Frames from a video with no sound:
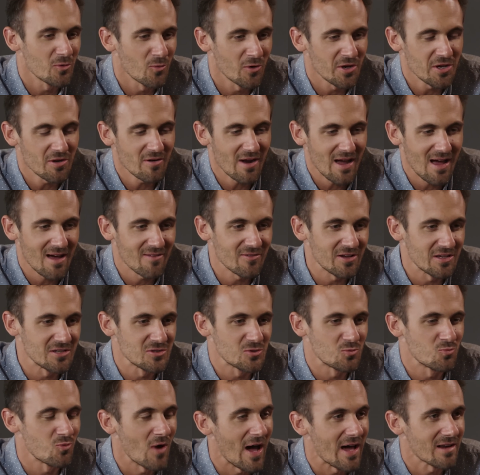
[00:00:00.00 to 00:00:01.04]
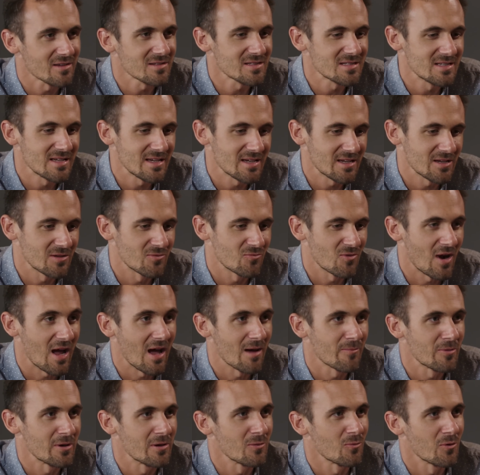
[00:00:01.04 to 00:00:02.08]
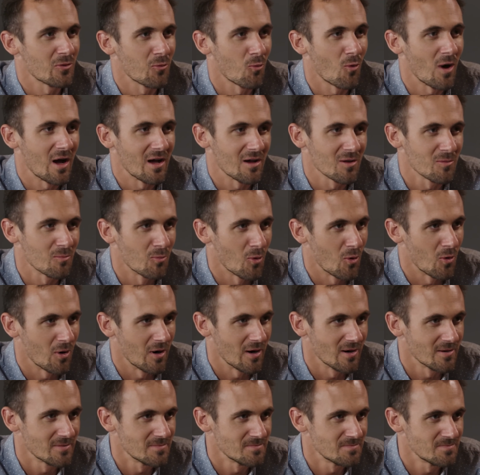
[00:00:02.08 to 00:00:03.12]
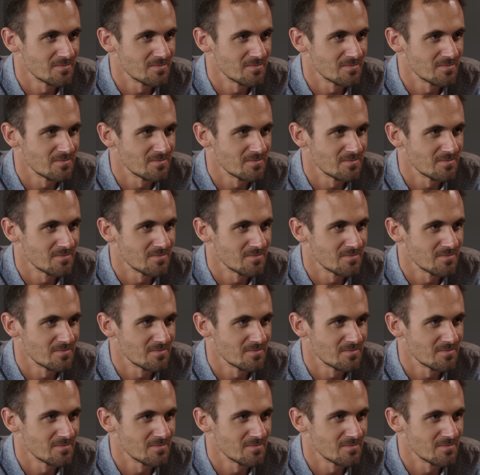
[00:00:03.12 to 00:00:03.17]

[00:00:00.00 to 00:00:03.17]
what you're having is rattlesnake and rabbit with wild boar.